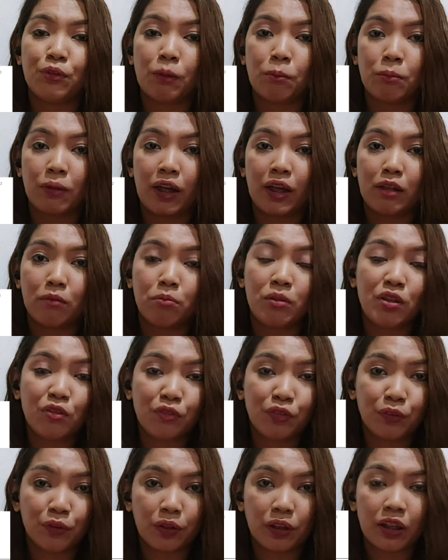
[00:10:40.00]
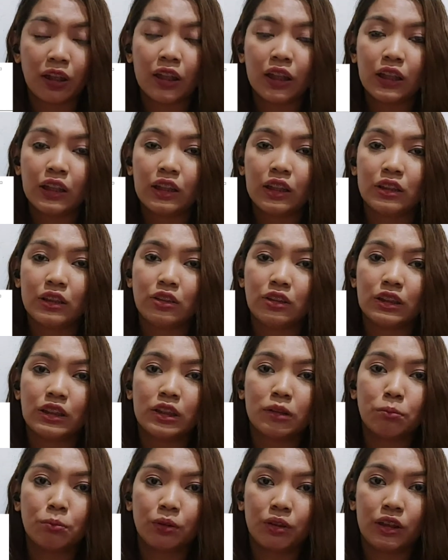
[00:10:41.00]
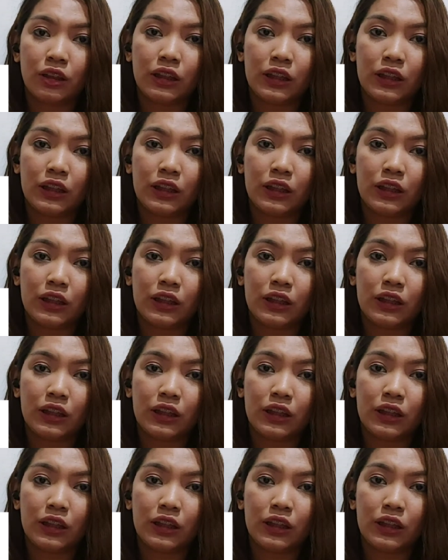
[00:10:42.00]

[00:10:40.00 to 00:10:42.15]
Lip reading: applied before, then just put